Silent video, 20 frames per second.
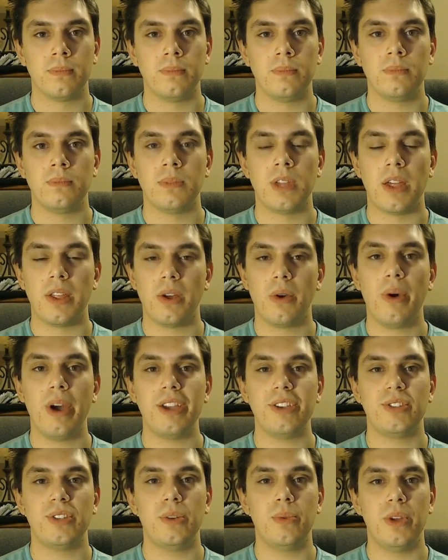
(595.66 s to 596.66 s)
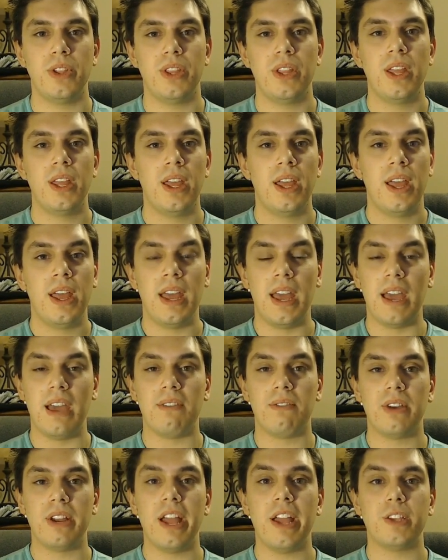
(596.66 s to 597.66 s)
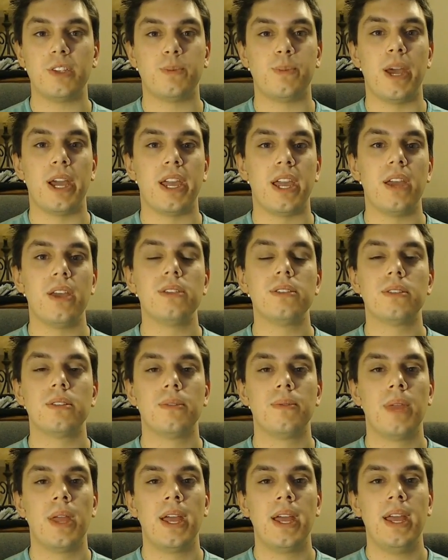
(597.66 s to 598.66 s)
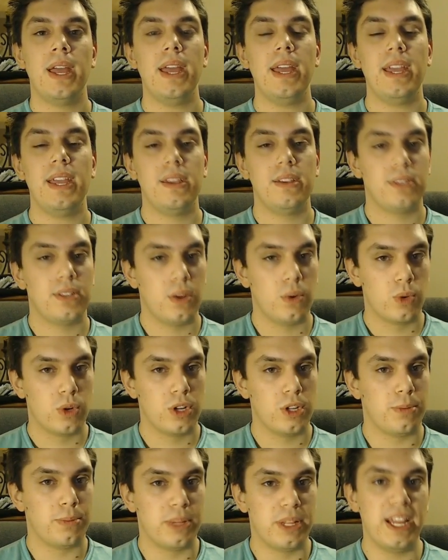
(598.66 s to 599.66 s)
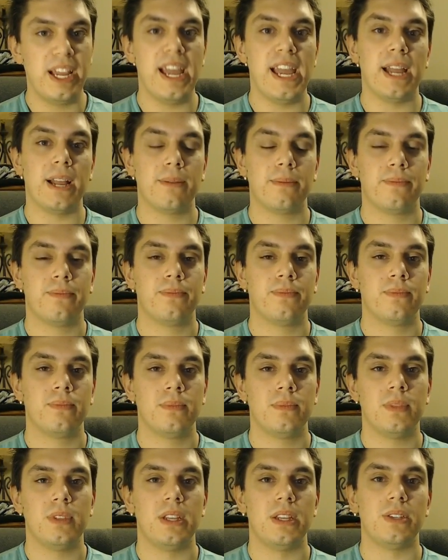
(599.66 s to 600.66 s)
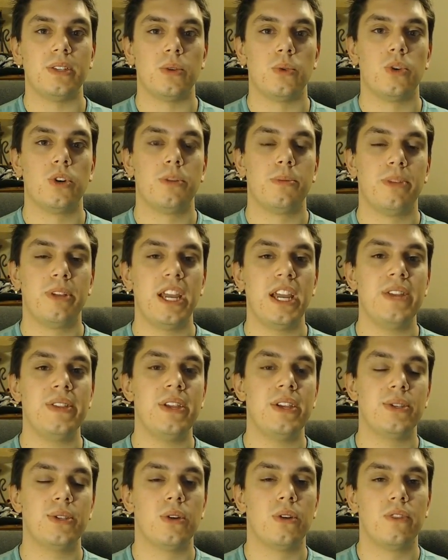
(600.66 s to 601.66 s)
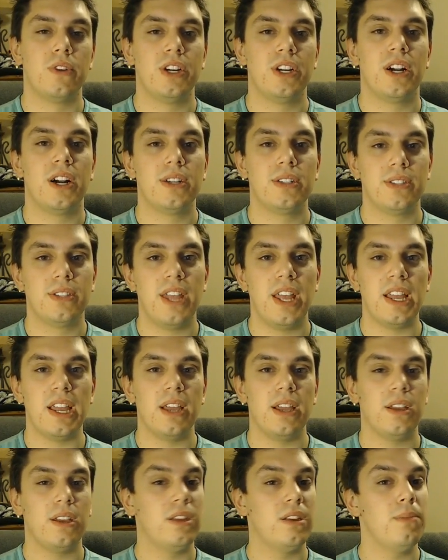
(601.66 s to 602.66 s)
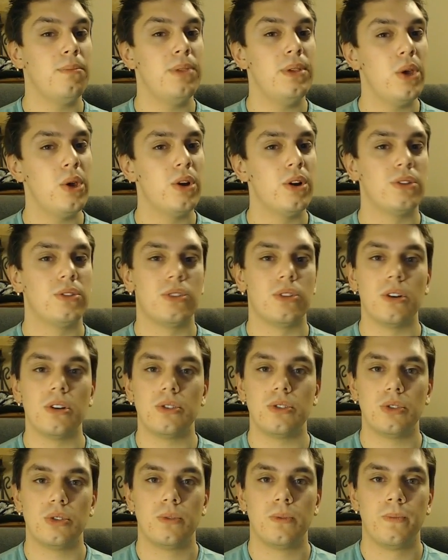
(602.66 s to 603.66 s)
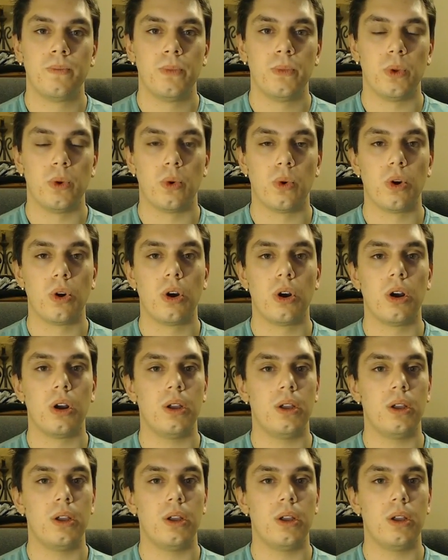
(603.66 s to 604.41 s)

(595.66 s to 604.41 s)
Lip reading: Now the question with every Ace-Spec is it worth playing? Is it worth playing this over cards like Computer Search, or,